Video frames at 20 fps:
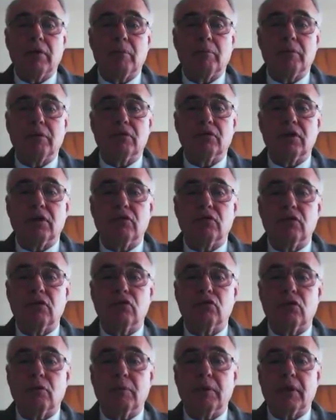the
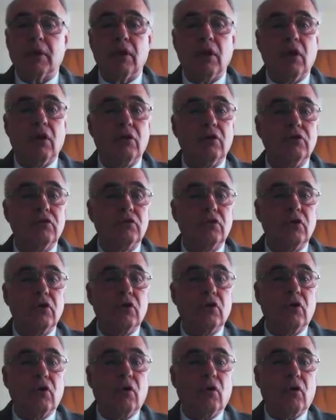position should be closed
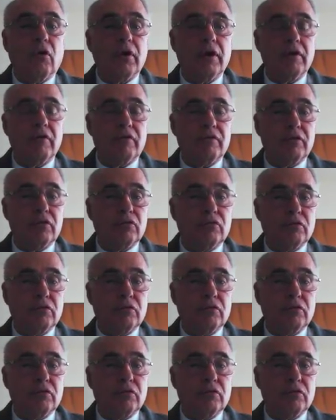or if